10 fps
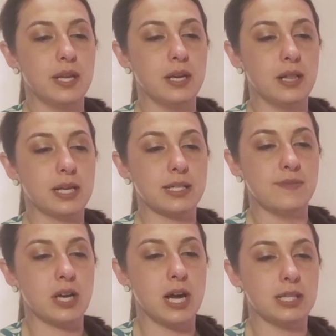
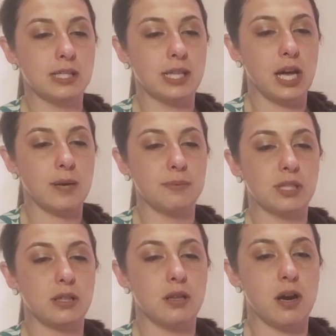Collective
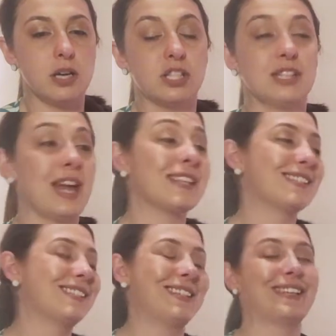Concepts large. That's
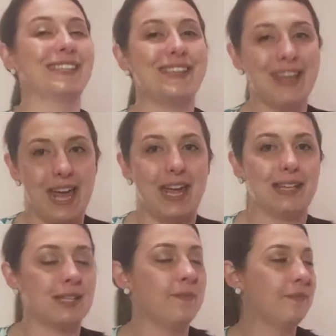
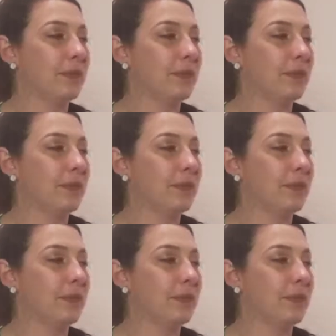68.